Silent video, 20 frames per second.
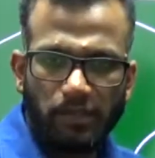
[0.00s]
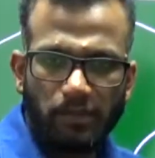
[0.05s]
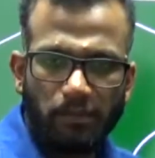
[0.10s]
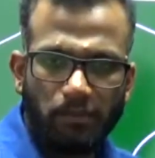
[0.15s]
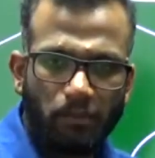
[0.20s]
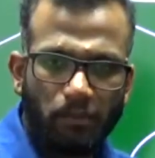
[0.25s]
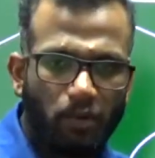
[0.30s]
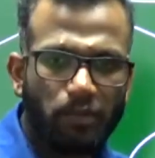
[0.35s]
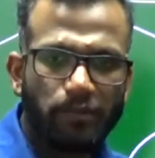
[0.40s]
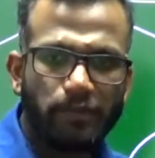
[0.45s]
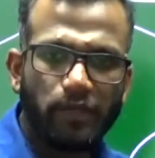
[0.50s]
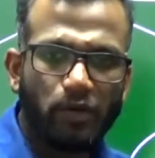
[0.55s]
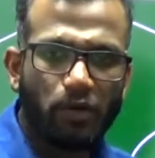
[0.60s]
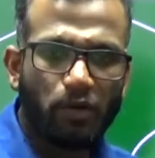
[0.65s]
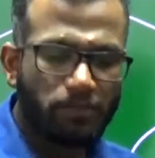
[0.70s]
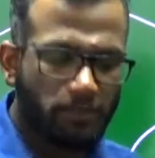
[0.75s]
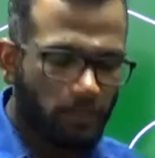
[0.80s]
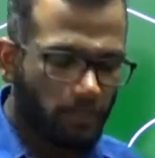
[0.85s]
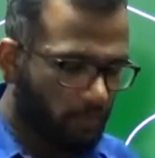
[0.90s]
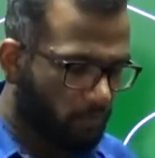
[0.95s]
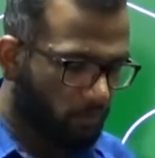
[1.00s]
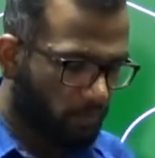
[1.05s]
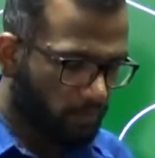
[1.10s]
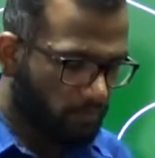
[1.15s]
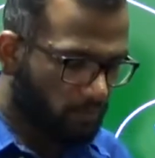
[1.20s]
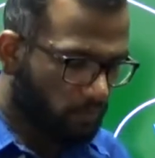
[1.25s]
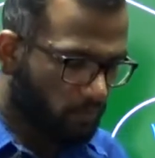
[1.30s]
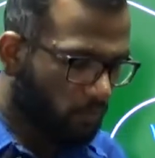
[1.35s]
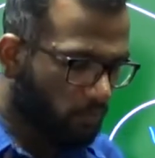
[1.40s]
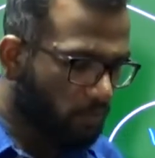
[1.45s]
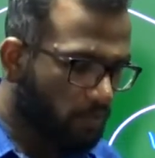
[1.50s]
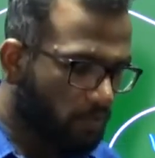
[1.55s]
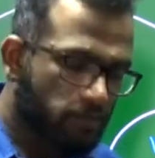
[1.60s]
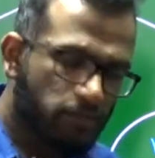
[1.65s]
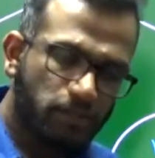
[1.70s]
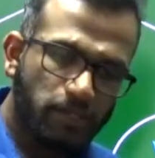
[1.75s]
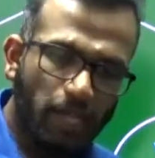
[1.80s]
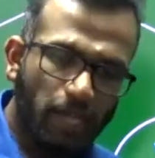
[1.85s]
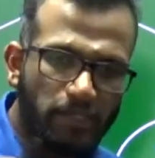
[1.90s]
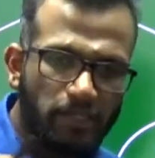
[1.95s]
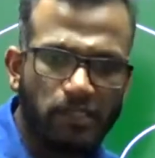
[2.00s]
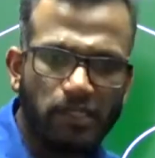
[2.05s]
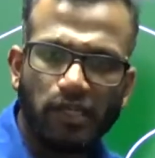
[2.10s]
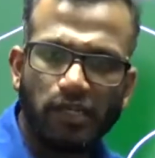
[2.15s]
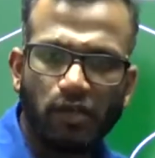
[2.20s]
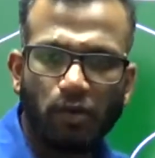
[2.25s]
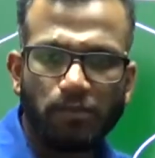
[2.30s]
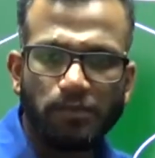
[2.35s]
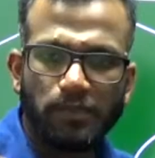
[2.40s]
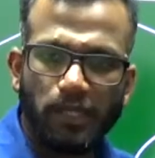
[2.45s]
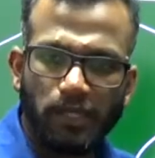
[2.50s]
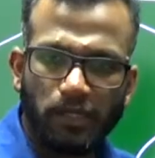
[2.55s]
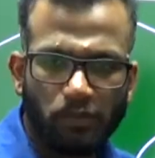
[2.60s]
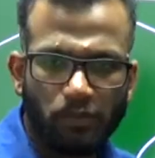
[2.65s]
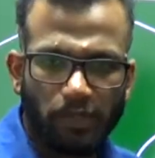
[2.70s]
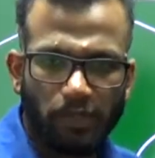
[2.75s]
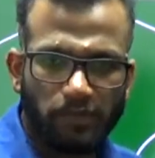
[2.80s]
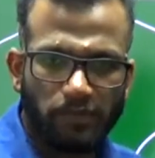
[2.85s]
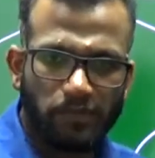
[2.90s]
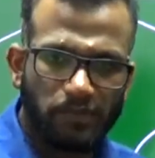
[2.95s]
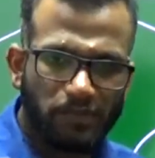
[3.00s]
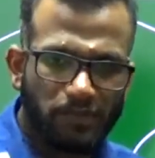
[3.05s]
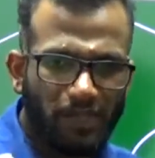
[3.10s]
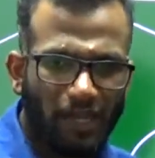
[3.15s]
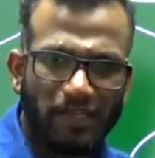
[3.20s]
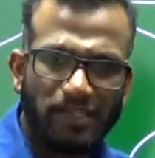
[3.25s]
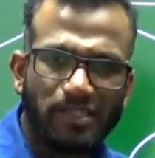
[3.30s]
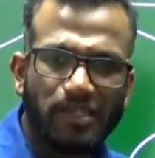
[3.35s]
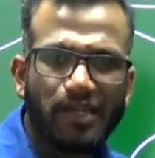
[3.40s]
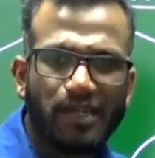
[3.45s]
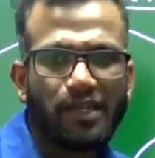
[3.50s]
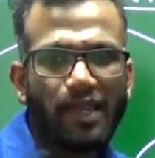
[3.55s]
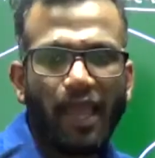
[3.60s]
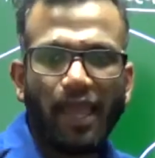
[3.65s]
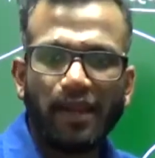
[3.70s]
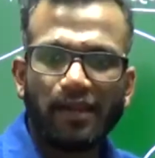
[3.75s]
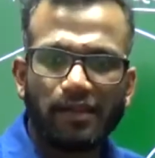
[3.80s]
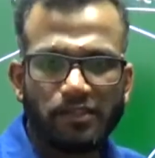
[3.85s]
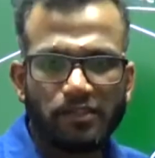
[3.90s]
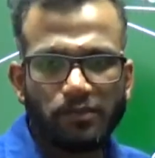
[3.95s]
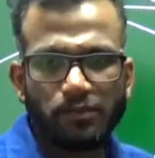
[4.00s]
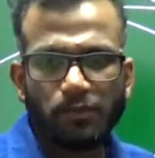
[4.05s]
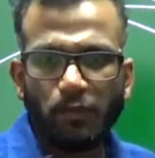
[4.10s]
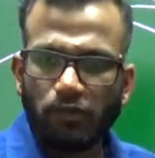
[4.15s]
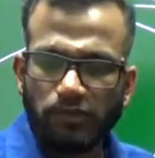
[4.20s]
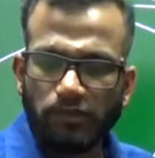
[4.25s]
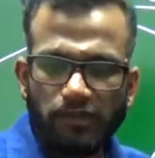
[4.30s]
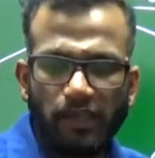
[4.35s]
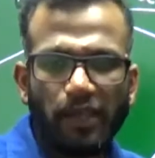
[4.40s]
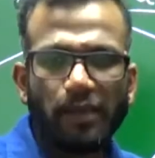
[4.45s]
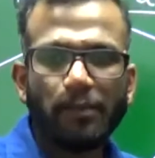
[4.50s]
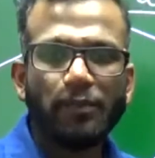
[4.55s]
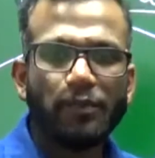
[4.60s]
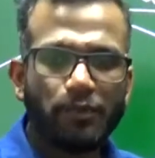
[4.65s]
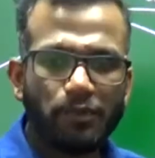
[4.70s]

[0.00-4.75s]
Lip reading: Moving object to rest, not stationary object to rest. Stationary and rest both same.